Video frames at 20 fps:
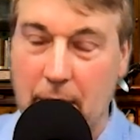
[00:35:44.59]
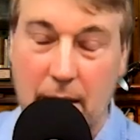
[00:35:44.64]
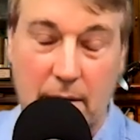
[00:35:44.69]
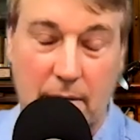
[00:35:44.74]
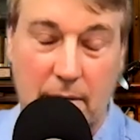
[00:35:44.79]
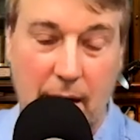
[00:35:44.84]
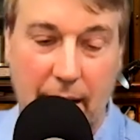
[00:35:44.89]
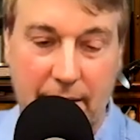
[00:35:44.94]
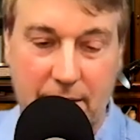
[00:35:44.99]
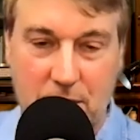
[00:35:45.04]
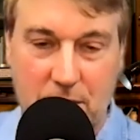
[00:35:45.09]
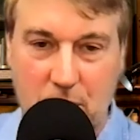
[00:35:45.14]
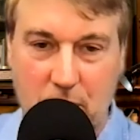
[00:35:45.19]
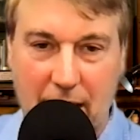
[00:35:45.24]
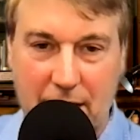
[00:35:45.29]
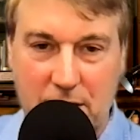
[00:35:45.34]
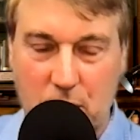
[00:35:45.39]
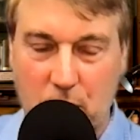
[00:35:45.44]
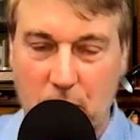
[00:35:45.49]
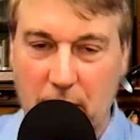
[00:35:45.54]

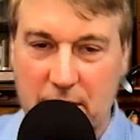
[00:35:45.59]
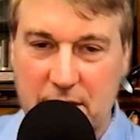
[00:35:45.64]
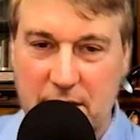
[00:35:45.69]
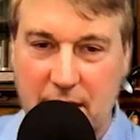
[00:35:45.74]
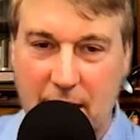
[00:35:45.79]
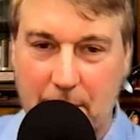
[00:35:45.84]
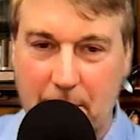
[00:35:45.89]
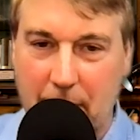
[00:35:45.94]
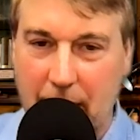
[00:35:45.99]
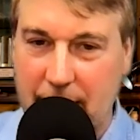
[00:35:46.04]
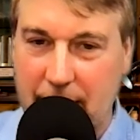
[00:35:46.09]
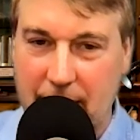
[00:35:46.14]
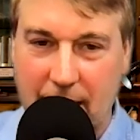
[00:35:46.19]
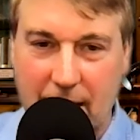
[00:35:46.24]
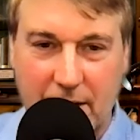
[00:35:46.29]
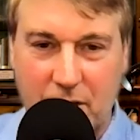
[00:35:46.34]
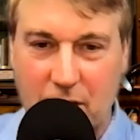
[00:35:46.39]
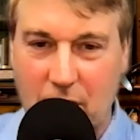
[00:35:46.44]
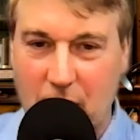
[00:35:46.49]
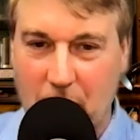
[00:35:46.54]
meteorites or asteroids that
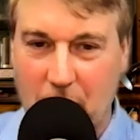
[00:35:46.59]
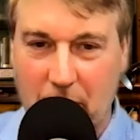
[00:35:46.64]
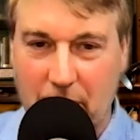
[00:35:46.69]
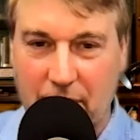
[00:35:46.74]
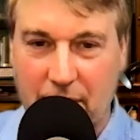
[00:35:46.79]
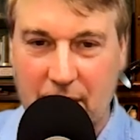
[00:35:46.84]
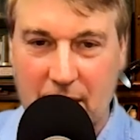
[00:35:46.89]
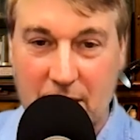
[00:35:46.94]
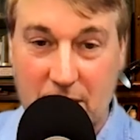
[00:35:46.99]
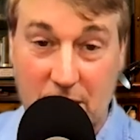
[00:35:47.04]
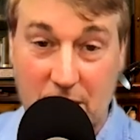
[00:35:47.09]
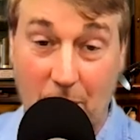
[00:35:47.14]
might hit the Earth.